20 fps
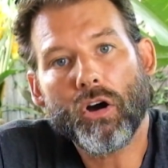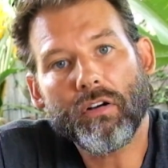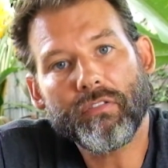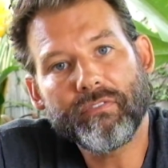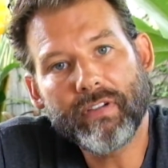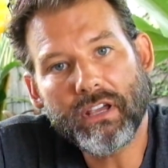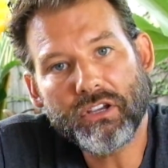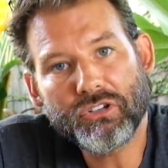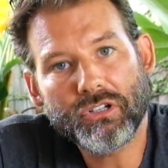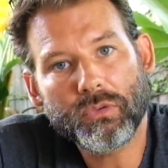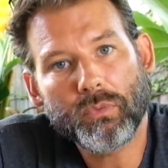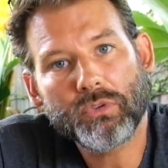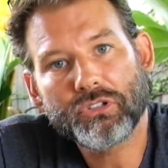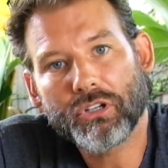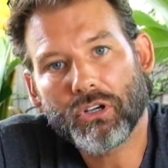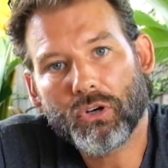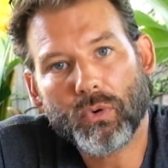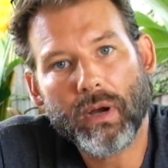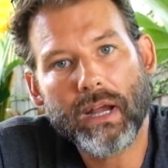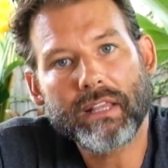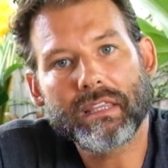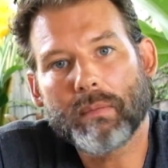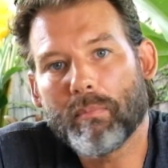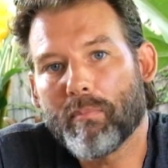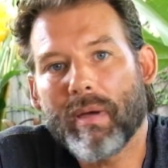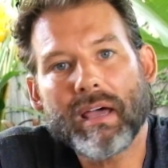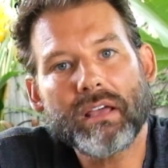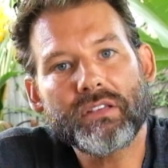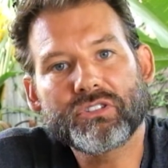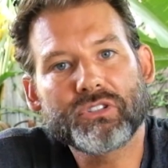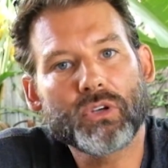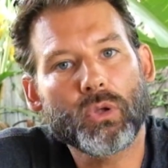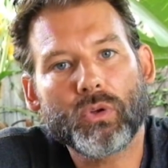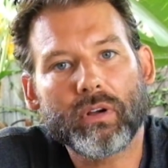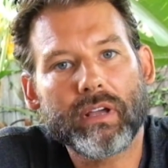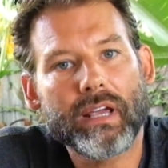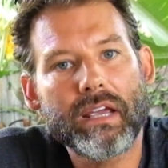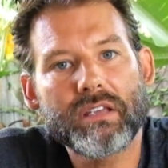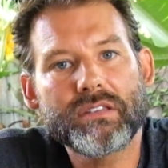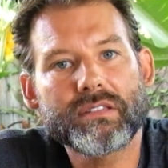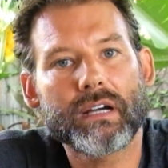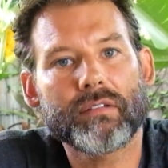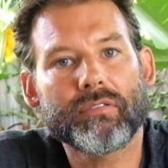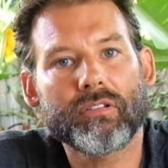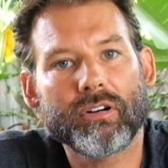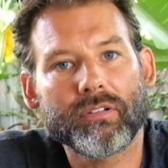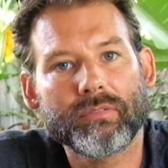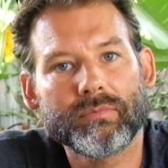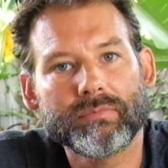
Our vision was to create the best solar case ever.